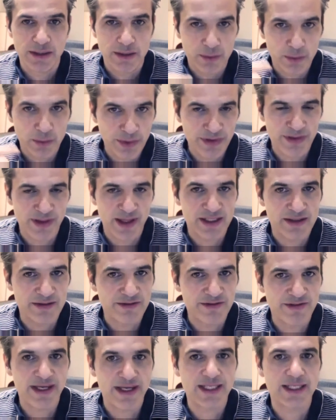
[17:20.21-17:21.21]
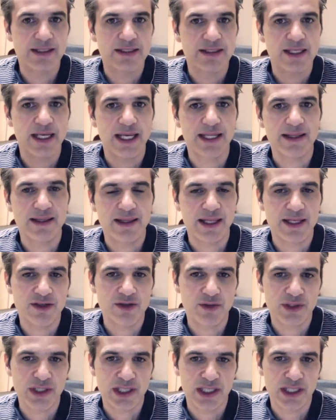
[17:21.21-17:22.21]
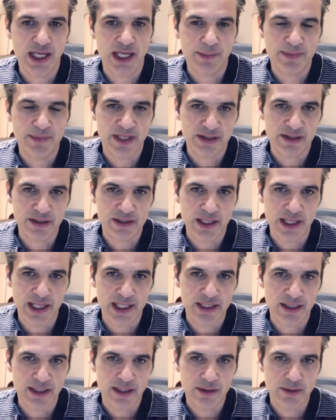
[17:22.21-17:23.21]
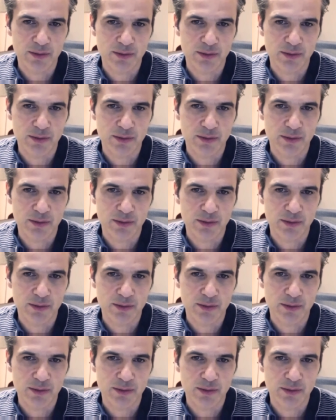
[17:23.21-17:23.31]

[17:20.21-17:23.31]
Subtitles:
with that event, and then you can update the data,